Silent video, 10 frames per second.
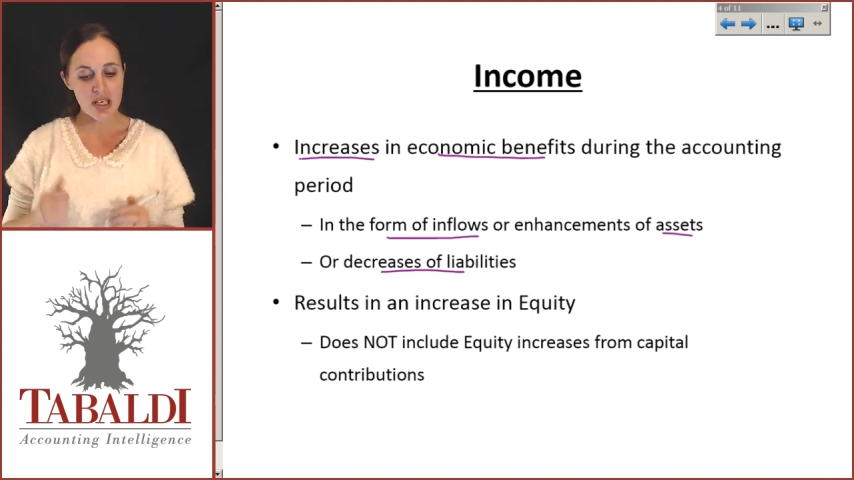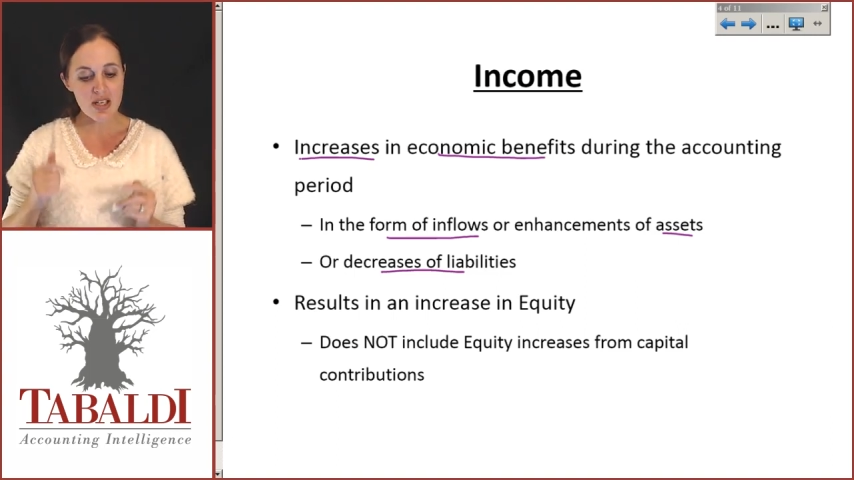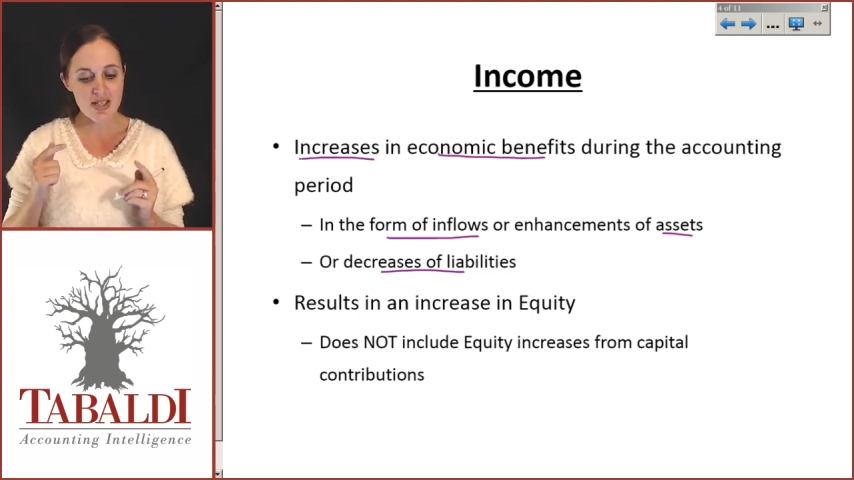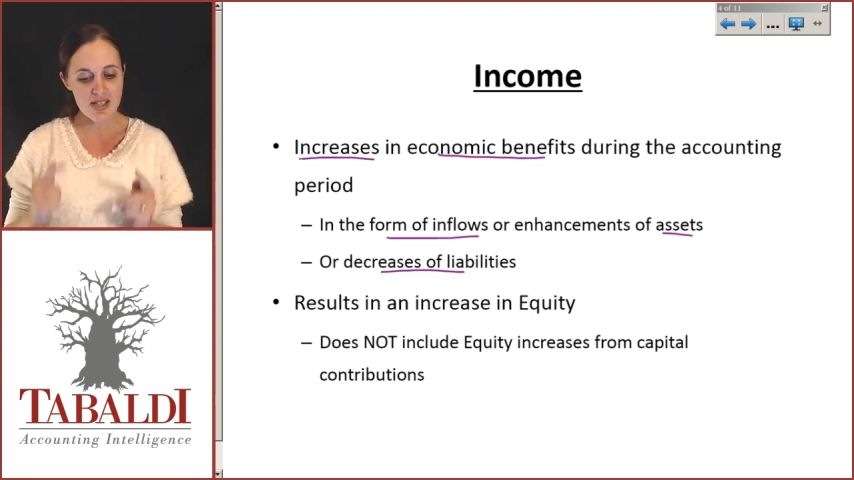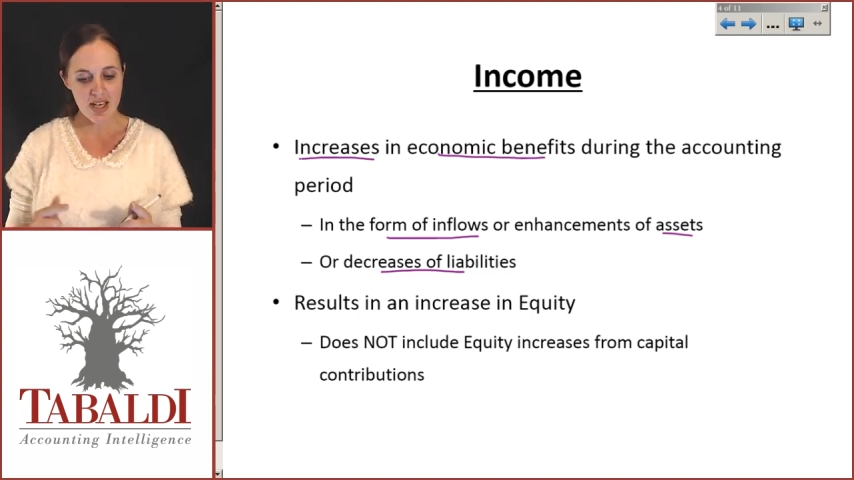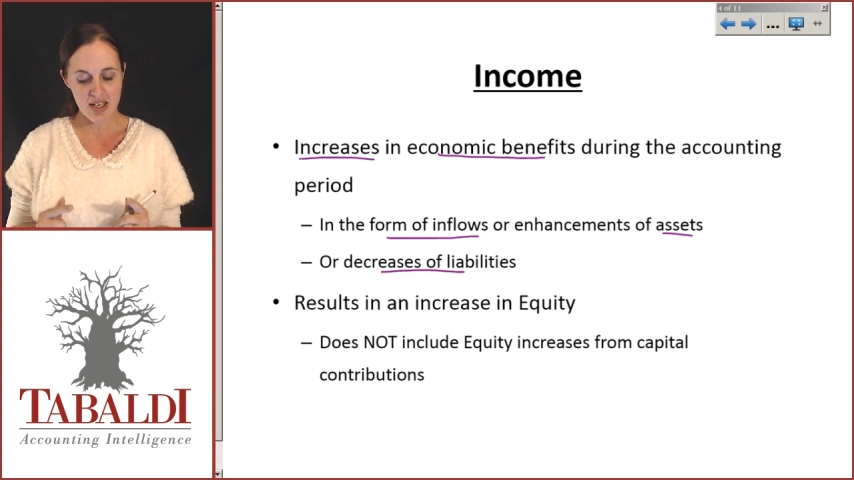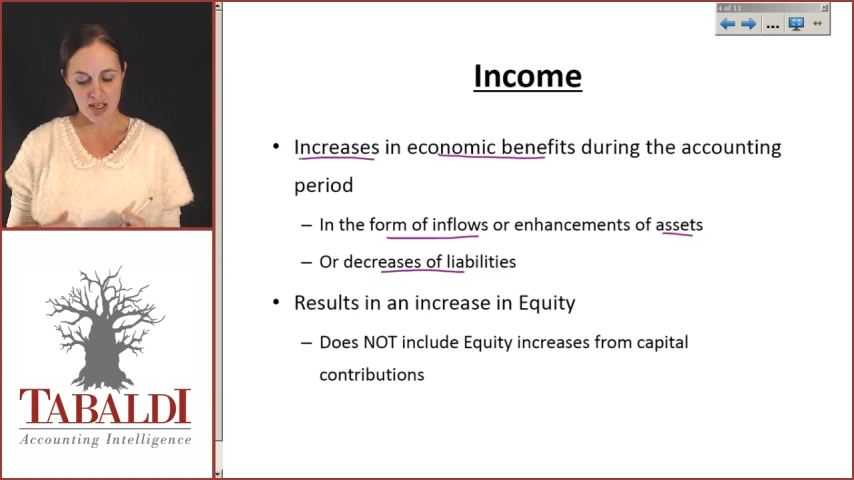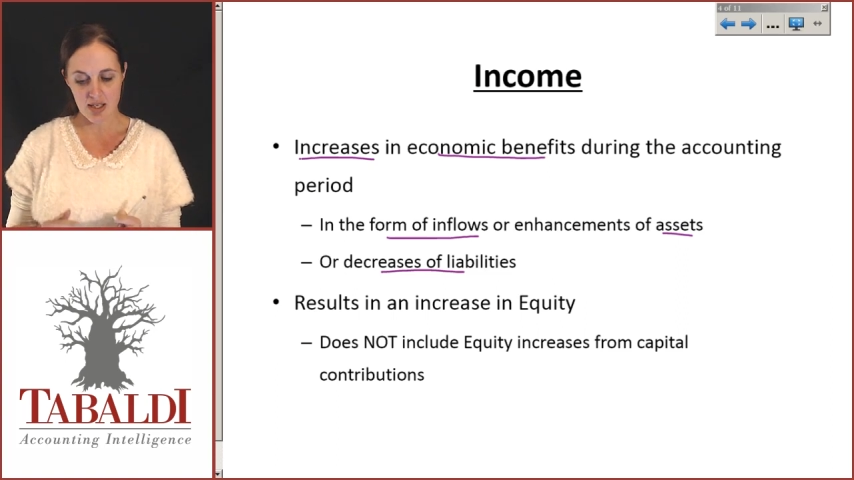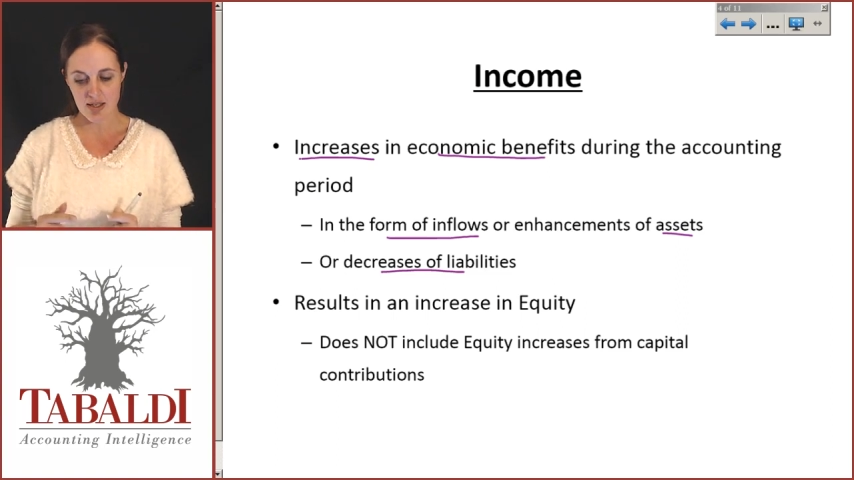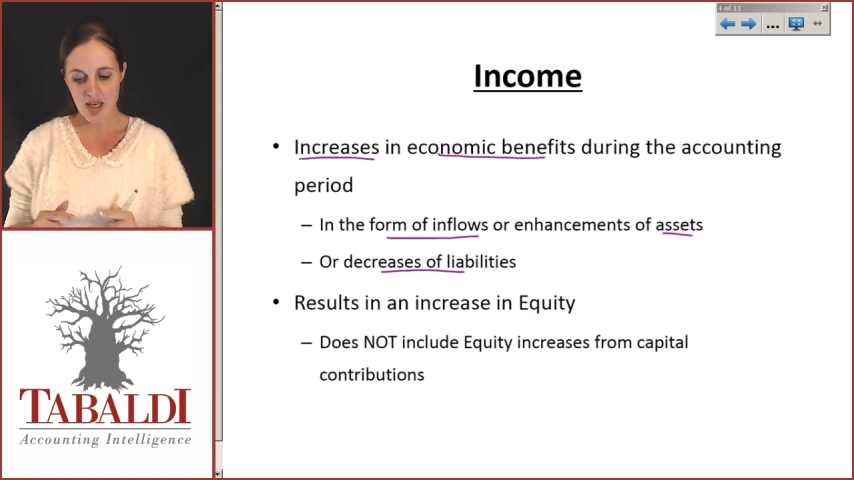What they're
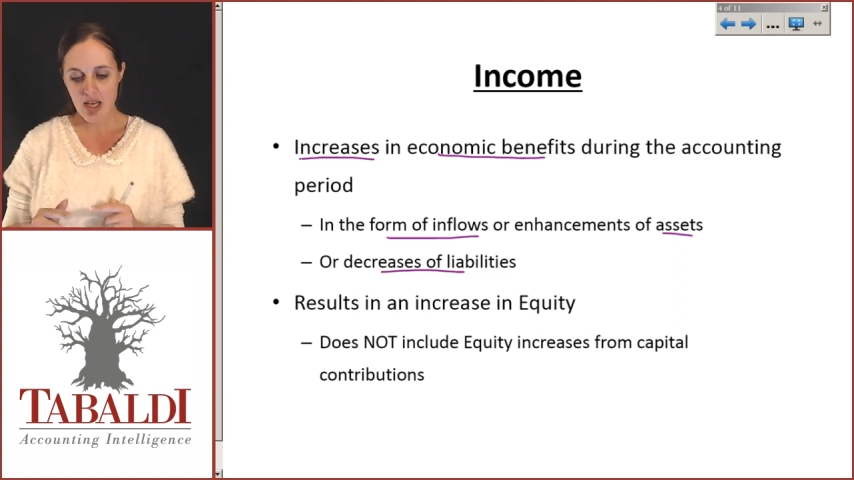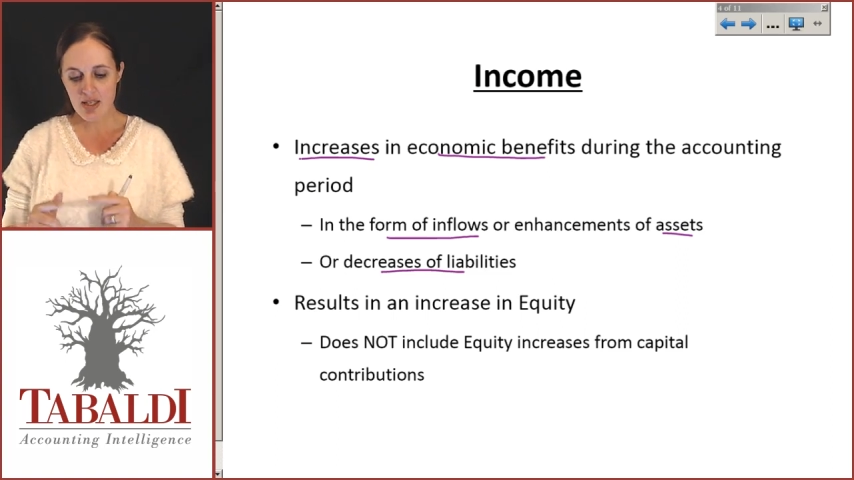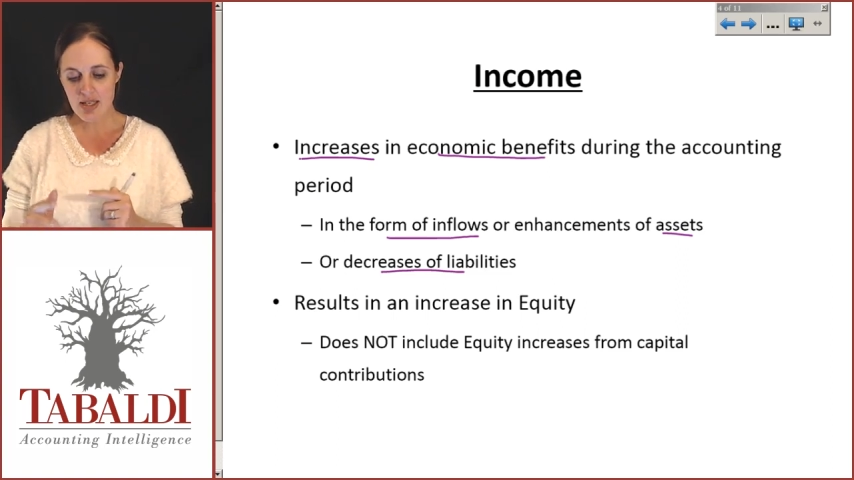saying is